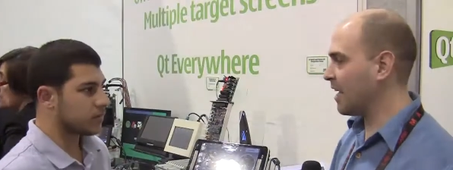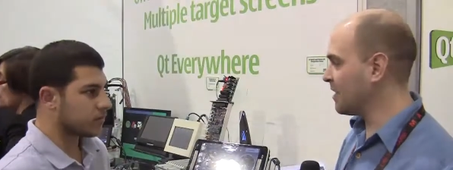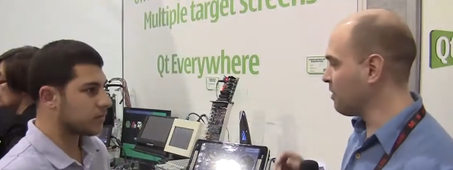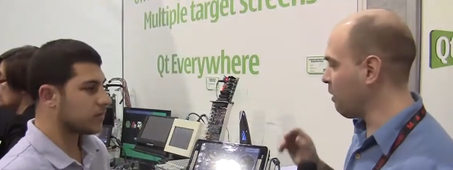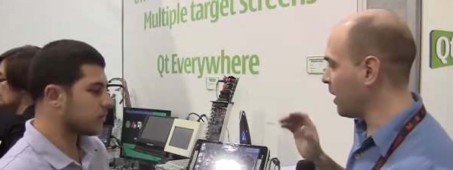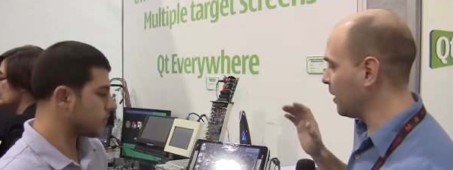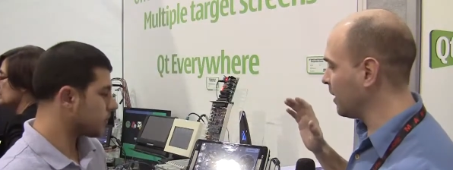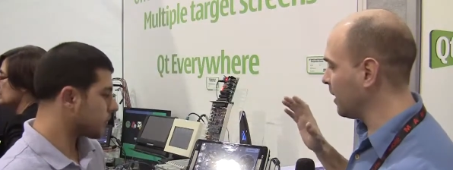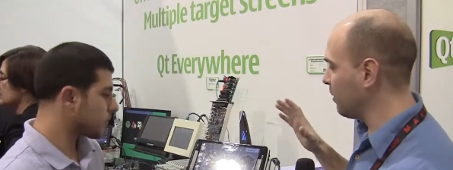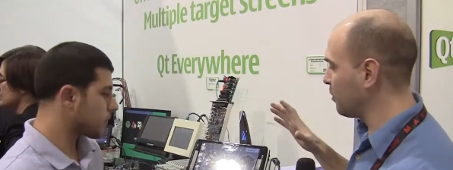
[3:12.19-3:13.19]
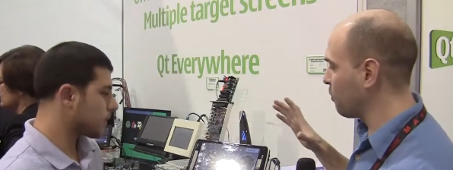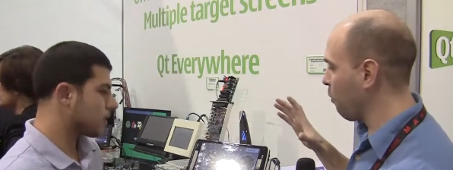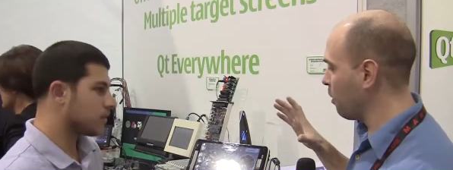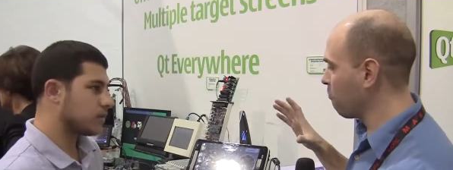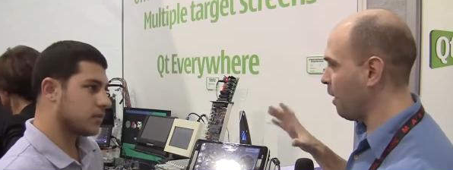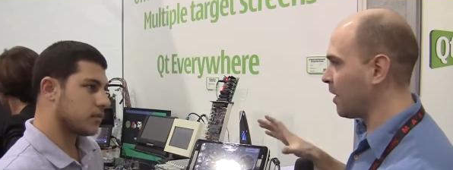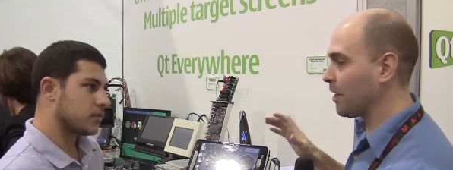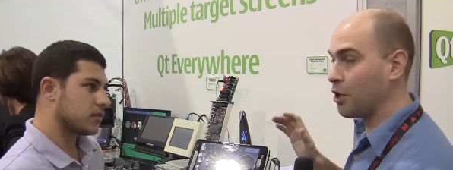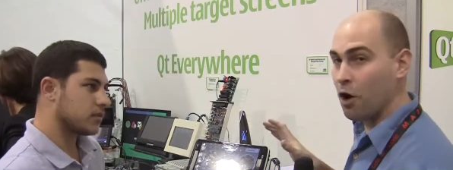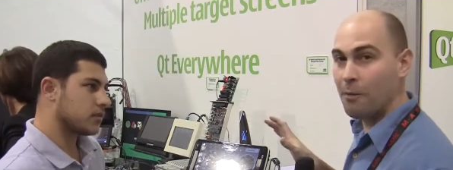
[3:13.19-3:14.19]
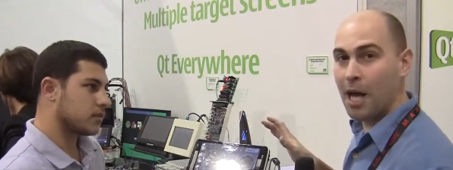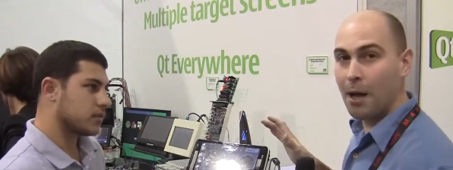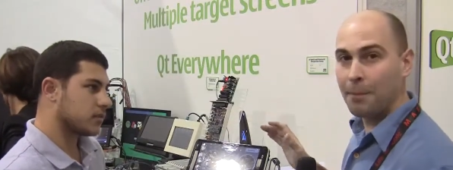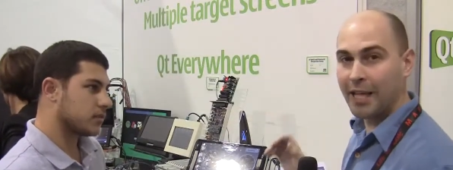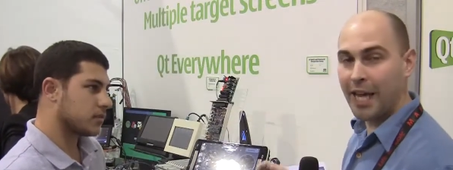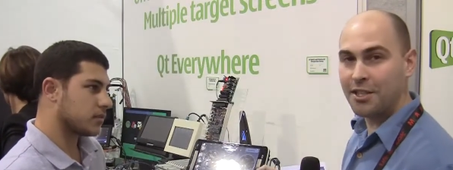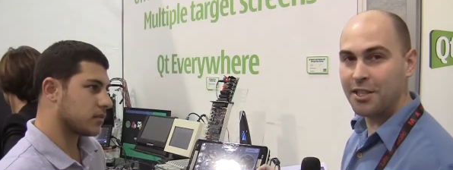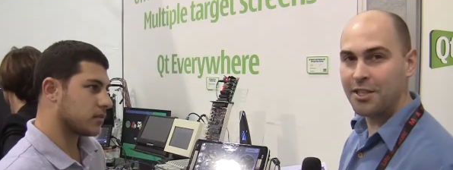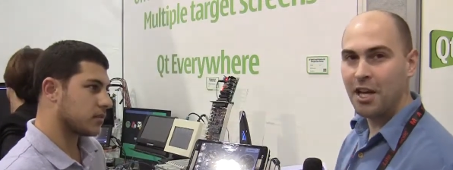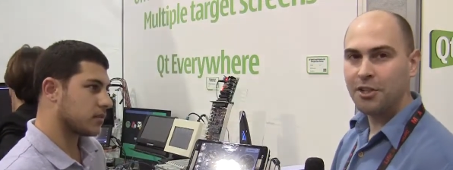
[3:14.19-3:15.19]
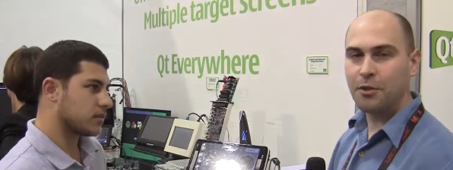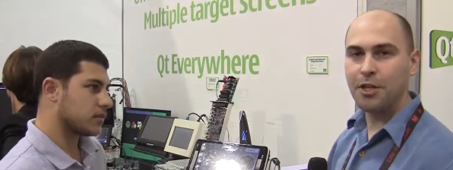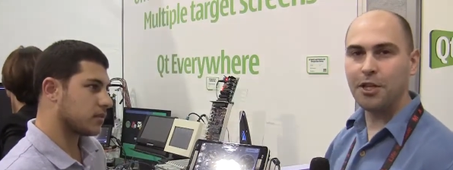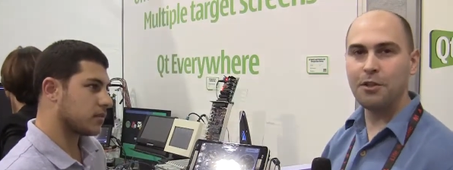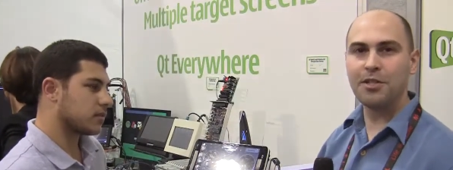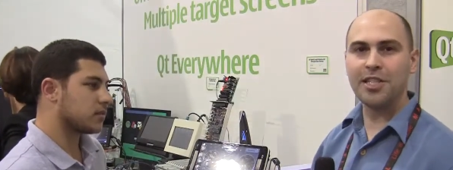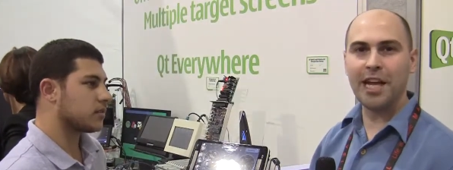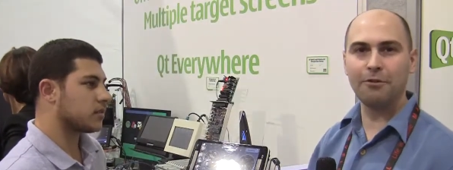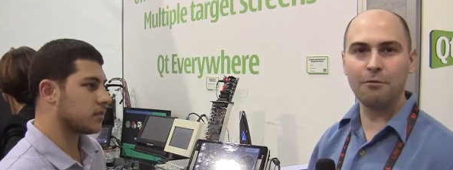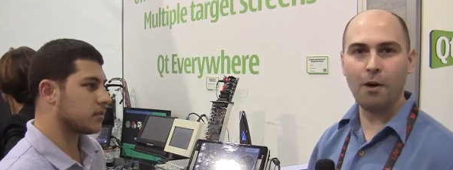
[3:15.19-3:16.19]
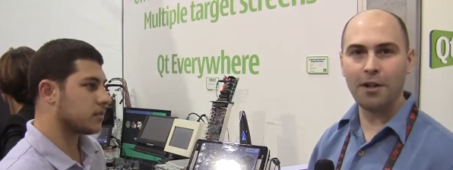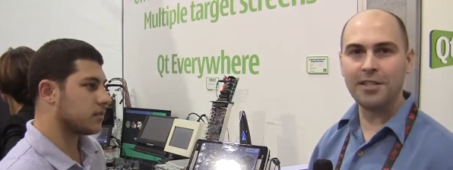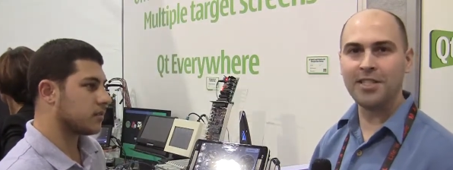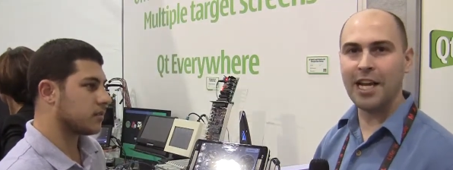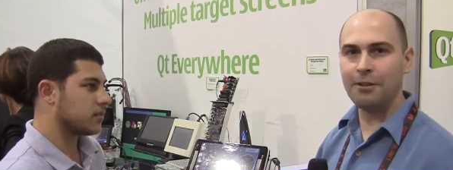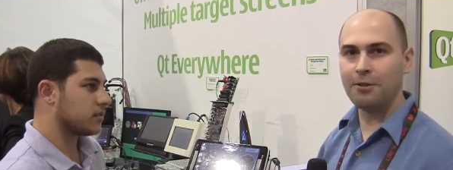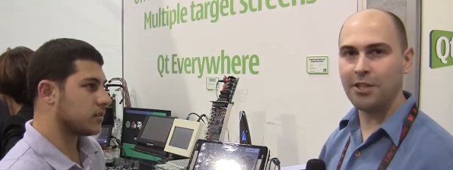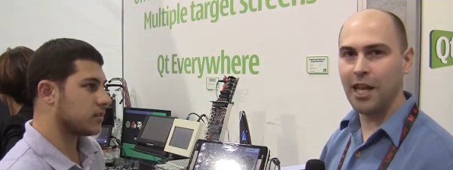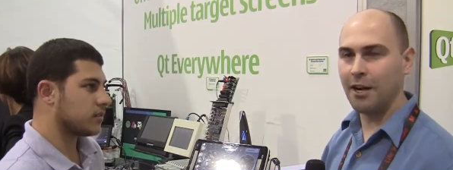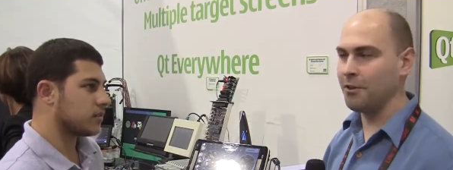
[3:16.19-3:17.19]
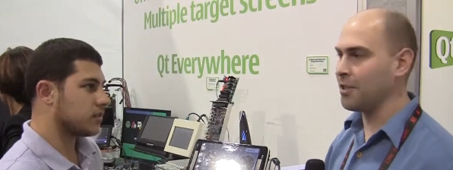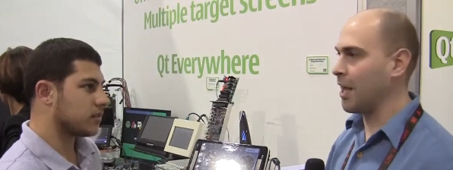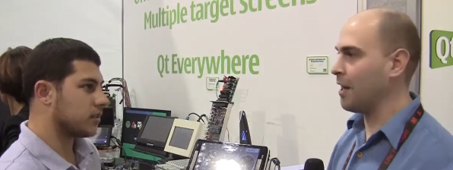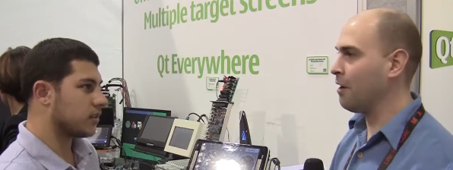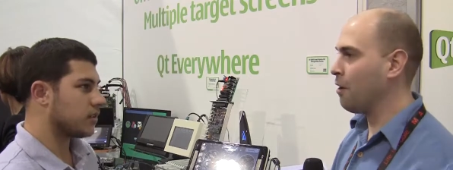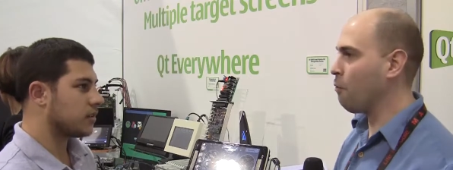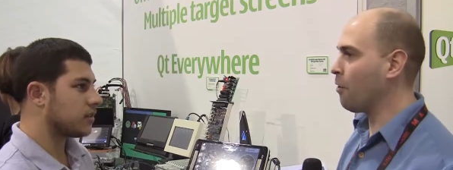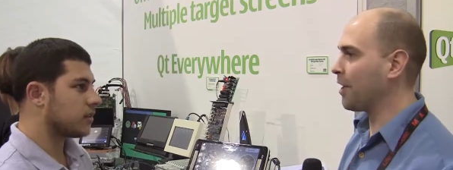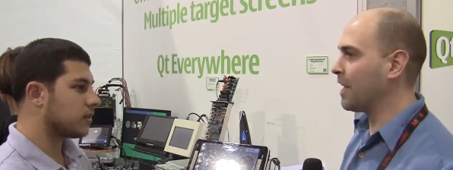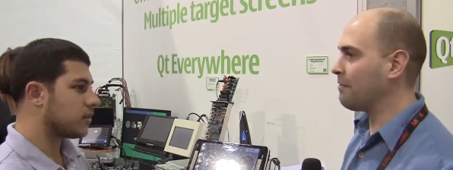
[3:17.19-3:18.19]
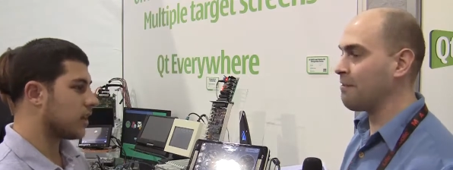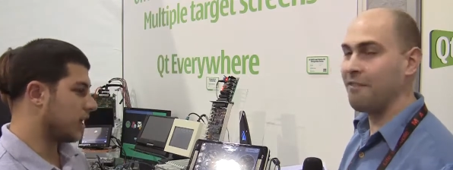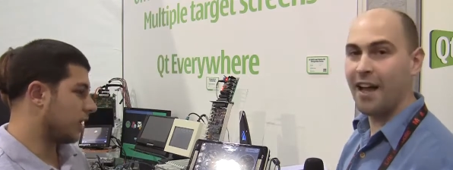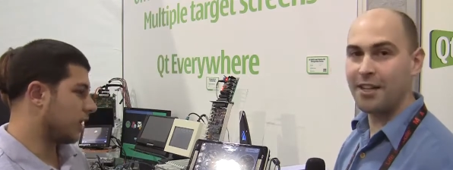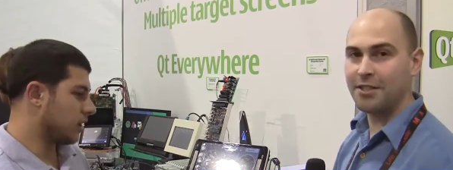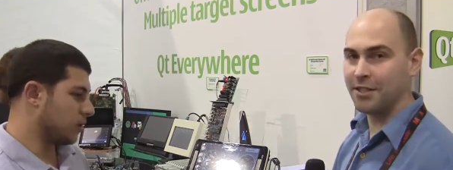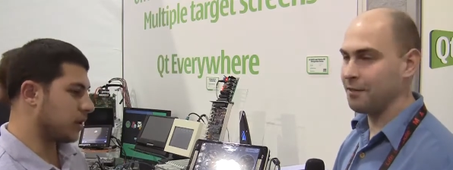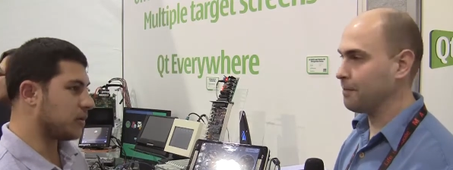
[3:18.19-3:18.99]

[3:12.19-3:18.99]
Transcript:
Speaker 1: that is directly geared toward writing QML applications so you can use standard buttons, standard sliders, and work even faster. And you'll be